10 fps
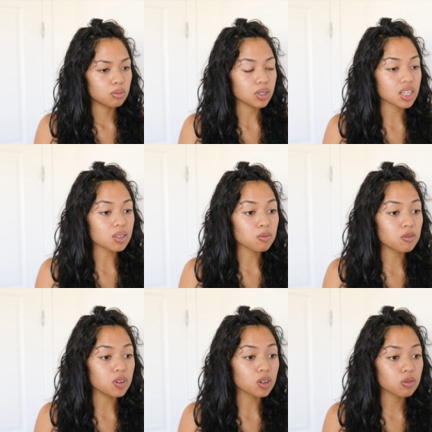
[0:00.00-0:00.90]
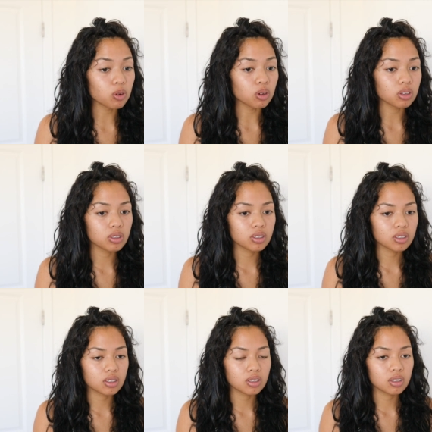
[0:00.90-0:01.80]
because I'm fearful.
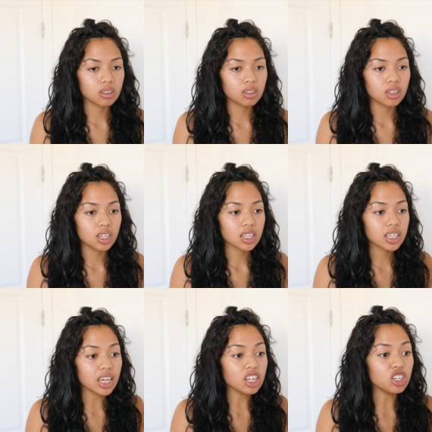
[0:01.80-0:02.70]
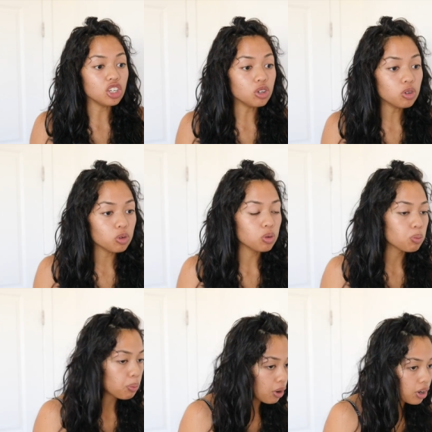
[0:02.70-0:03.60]
Can you,
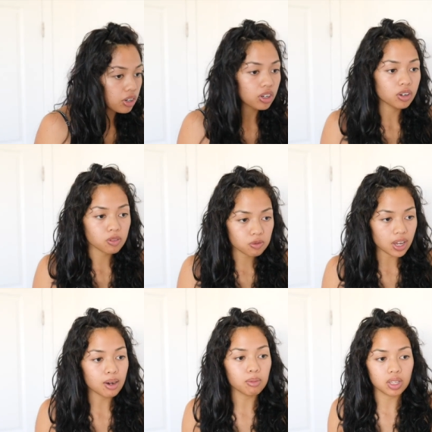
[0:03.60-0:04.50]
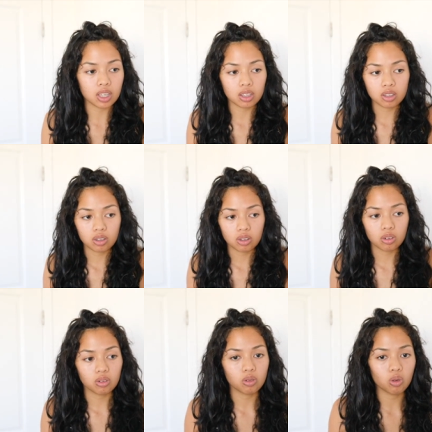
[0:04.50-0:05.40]
partner, family,
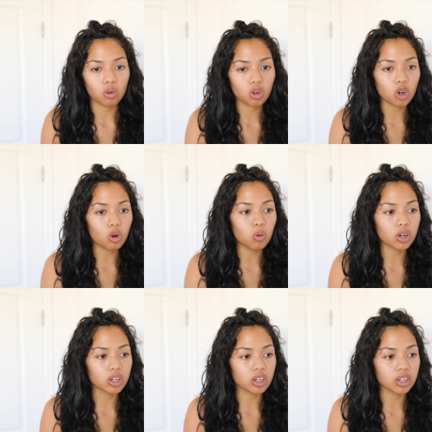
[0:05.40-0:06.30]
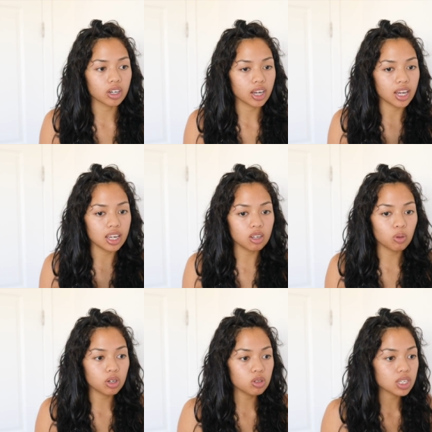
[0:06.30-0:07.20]
coworker,
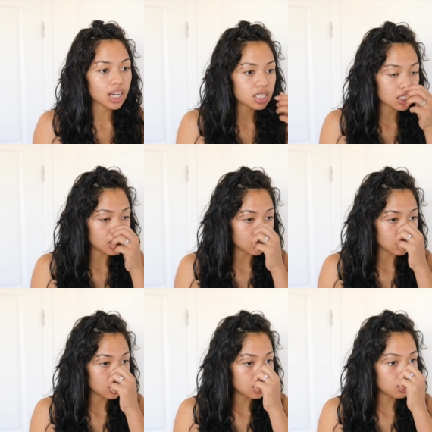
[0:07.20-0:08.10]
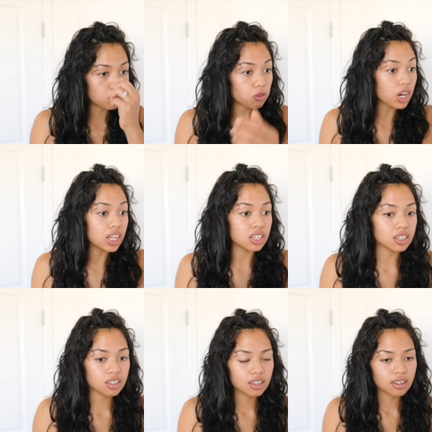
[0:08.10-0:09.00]
anyone who's asking,
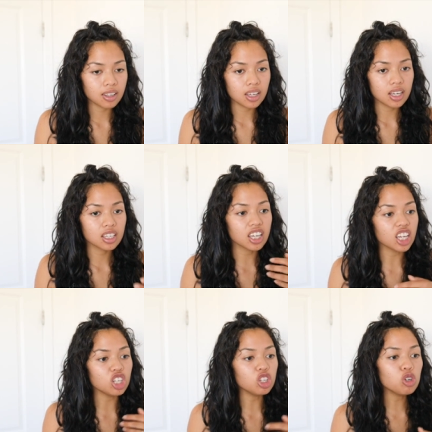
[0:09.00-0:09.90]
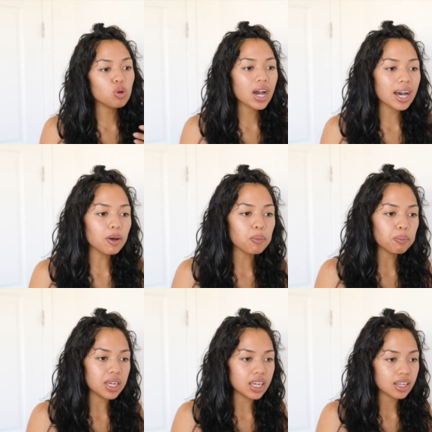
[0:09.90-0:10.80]
friend, can you help
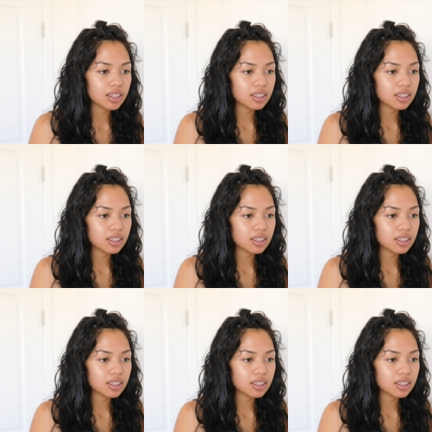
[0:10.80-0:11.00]
me?